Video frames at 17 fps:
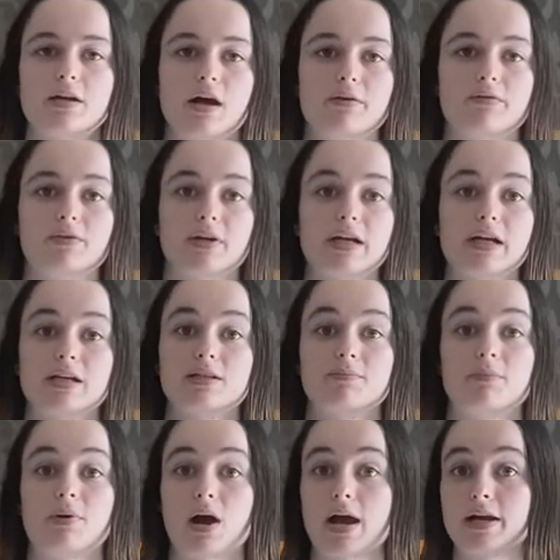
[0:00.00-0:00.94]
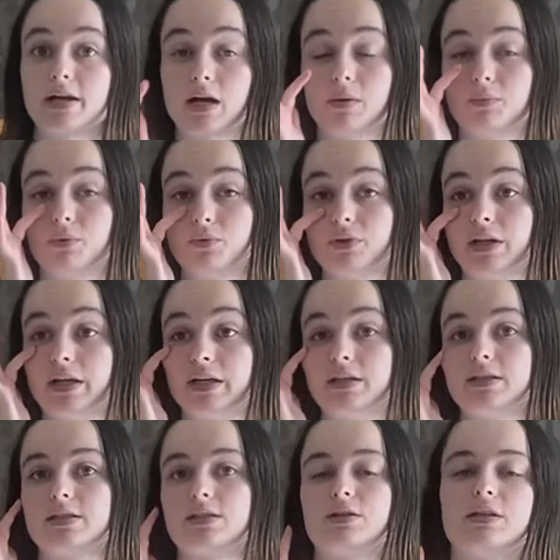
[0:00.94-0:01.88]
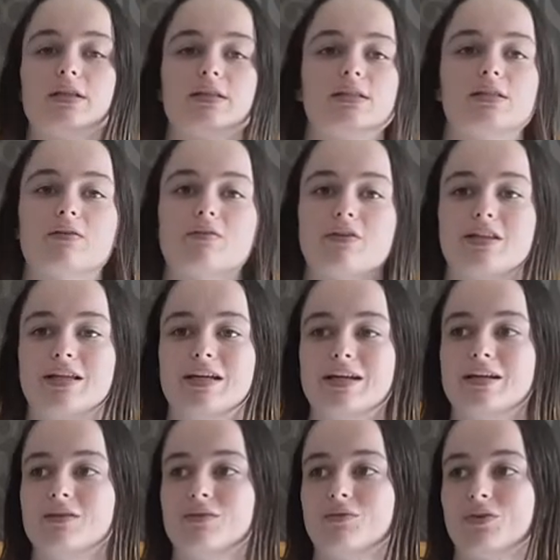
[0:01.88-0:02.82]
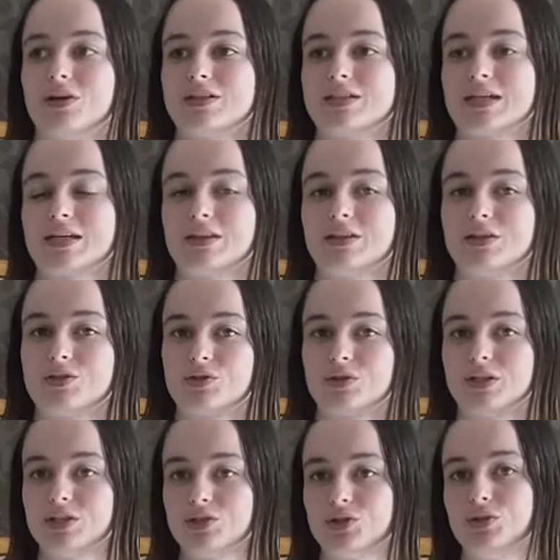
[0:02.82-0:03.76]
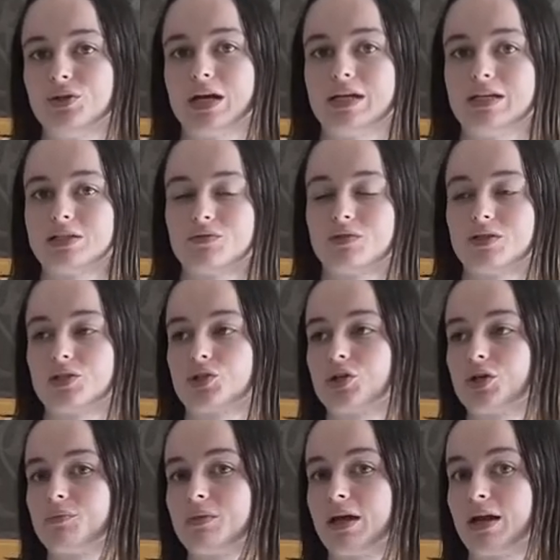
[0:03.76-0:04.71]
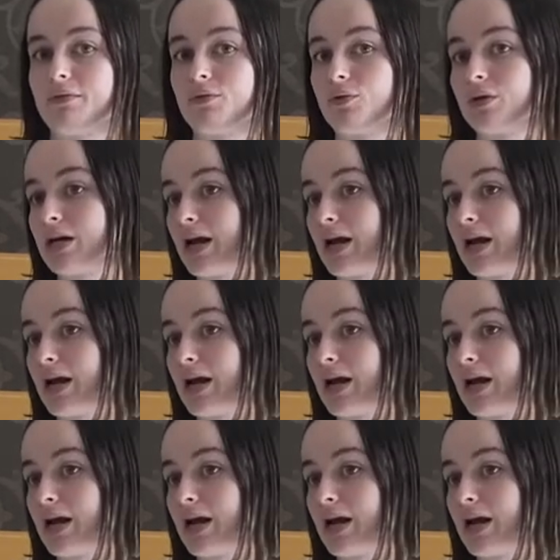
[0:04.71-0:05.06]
I've already had to buy a couple things. So this is everything in the first like literally 2 days of this trip that I've already